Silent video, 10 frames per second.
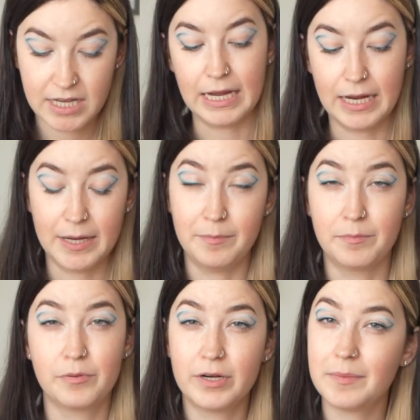I'm
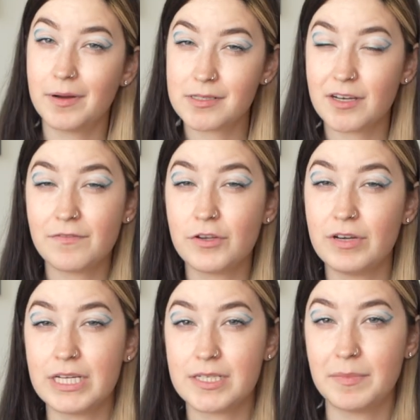pretty positive you
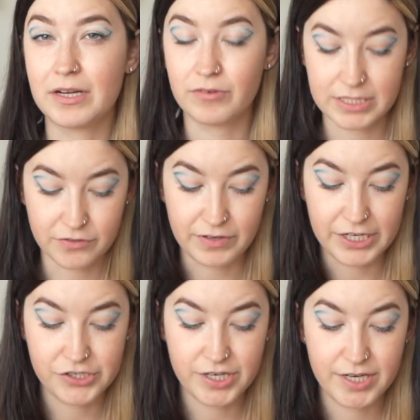need to make a
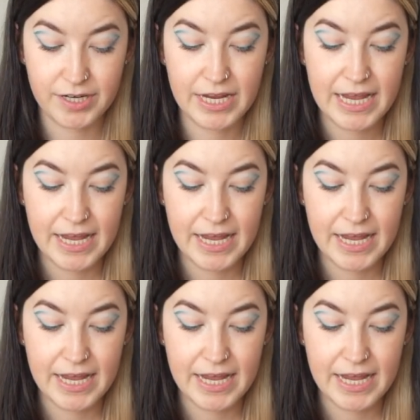reservation,